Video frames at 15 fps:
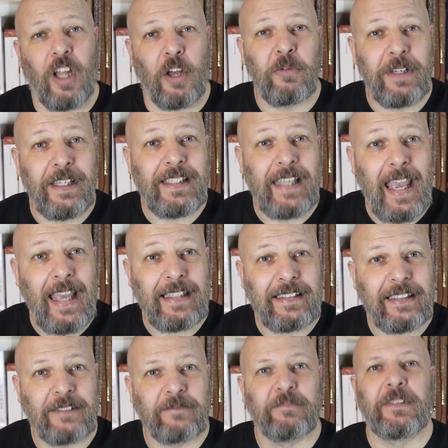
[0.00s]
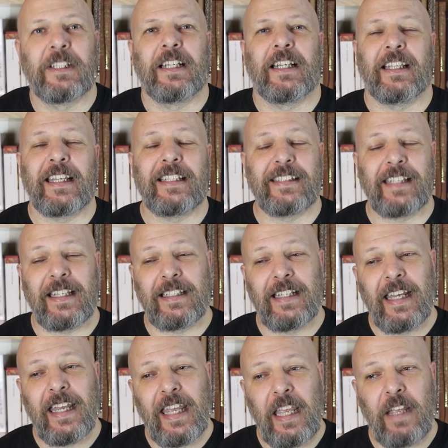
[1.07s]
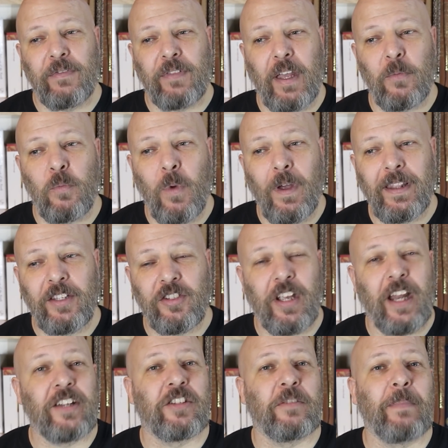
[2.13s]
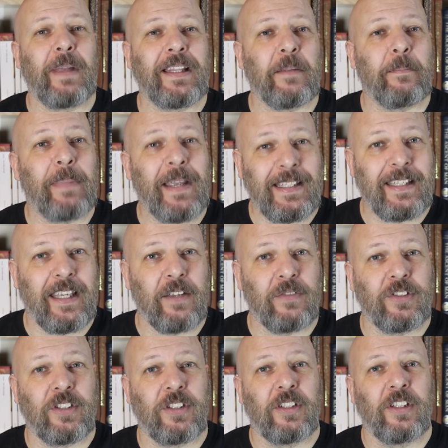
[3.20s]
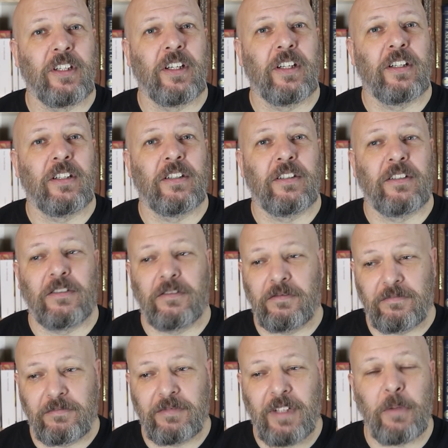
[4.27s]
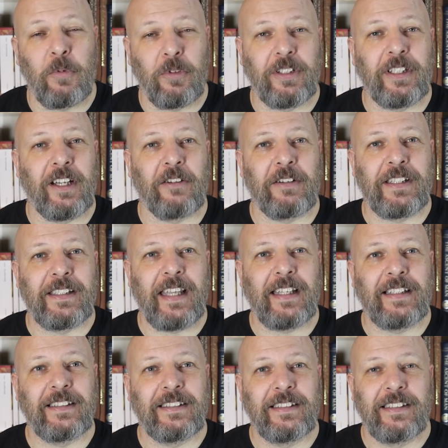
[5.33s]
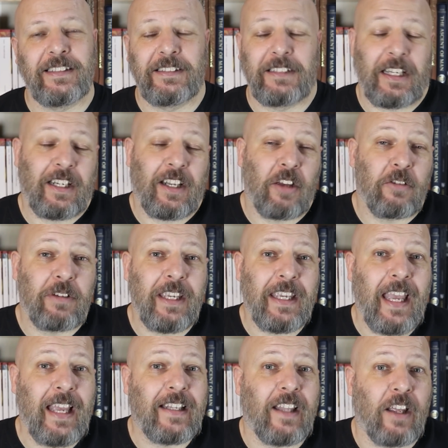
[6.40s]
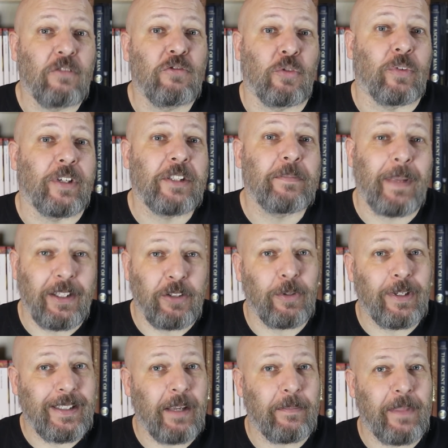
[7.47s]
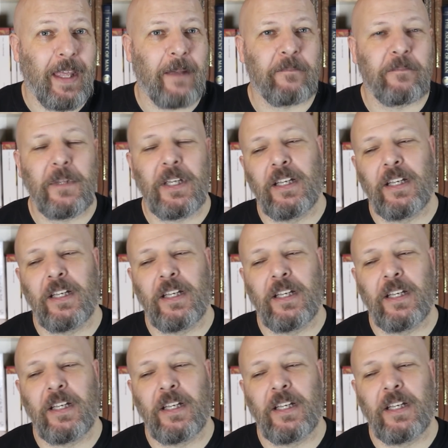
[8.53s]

Loki's head. And they said if they won the challenge and made the best gifts, they wanted Loki's head. And Loki had no choice but to accept that.